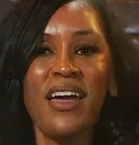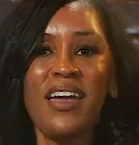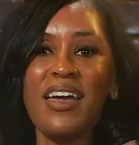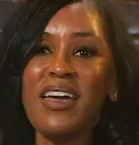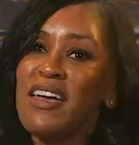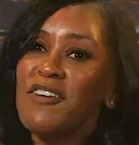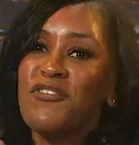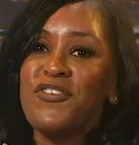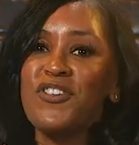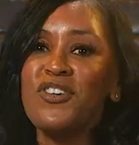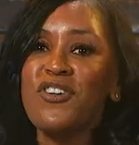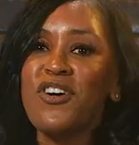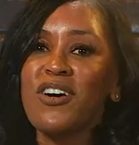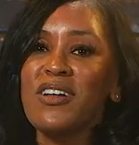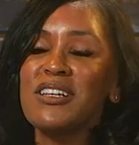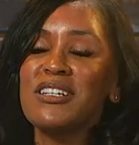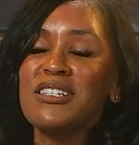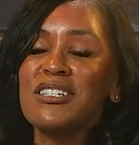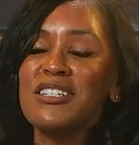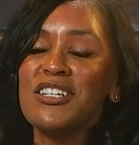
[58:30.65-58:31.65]
If you are
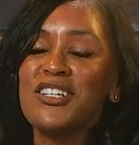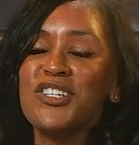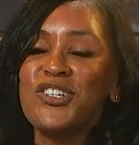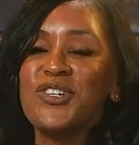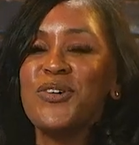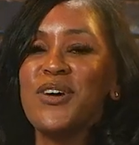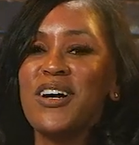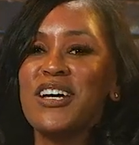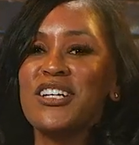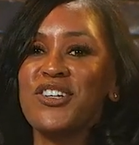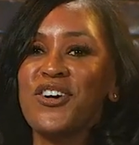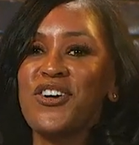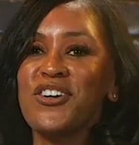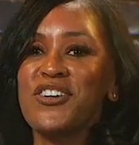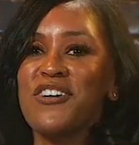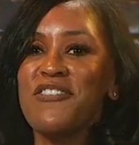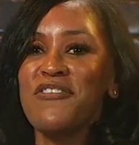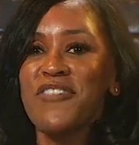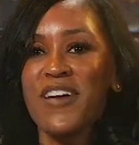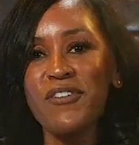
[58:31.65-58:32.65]
listening to us on
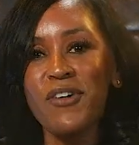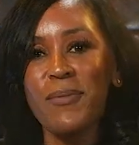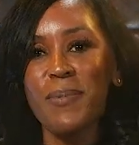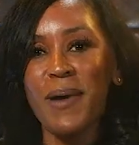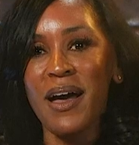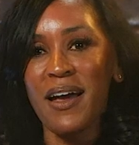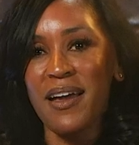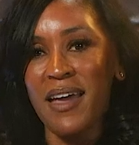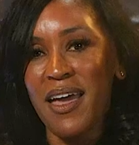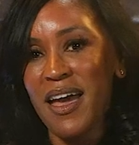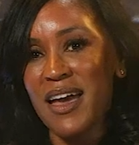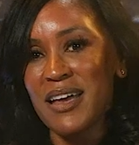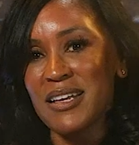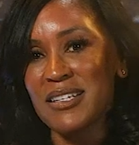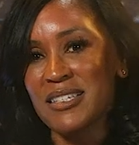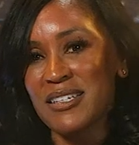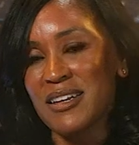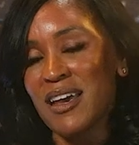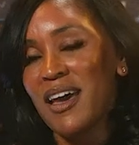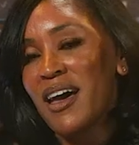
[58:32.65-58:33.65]
your favorite
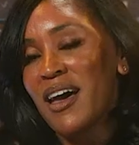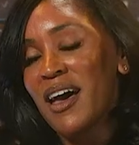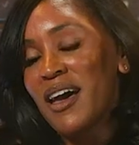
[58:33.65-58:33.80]
podcast